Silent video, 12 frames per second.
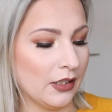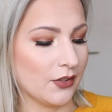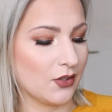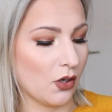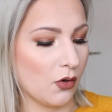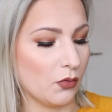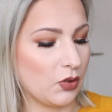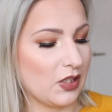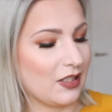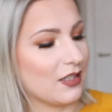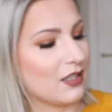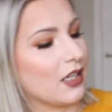So
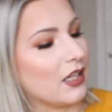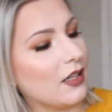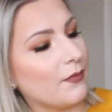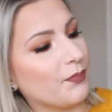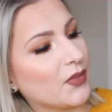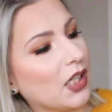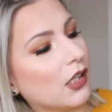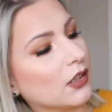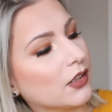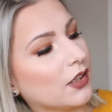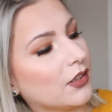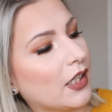this is the
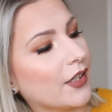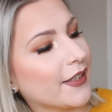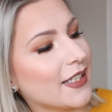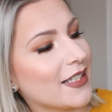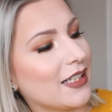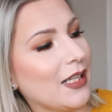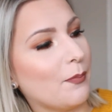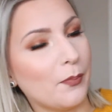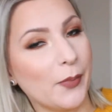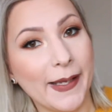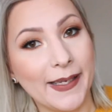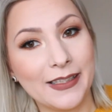Tarteist lip
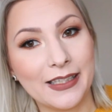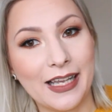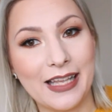paint,